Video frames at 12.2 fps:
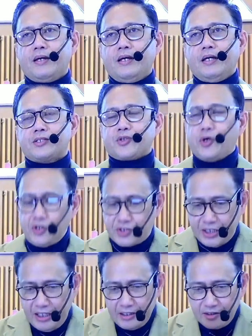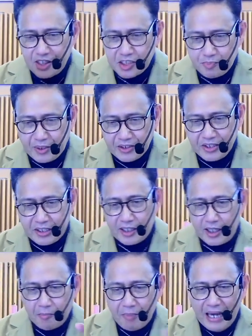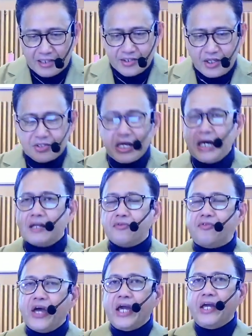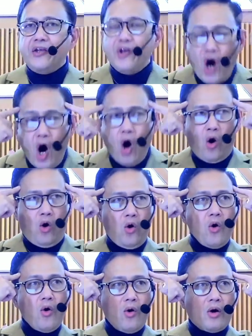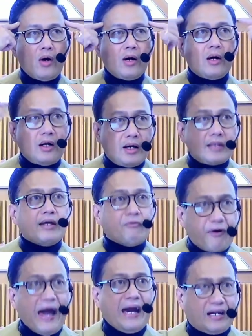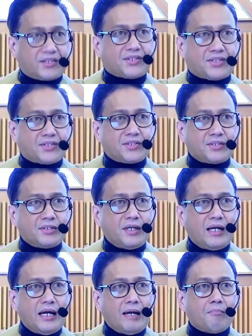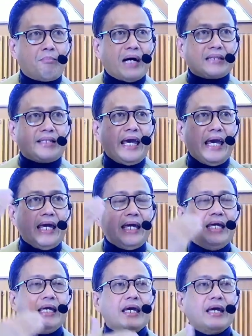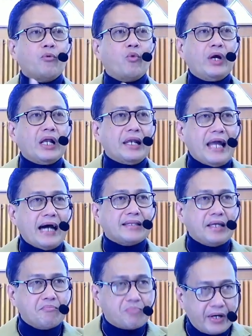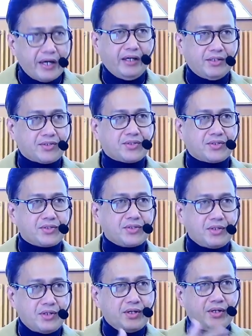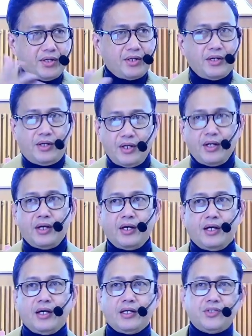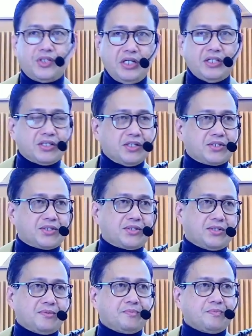So you see, in this particular passage, they know the facts, but they will not embrace Jesus.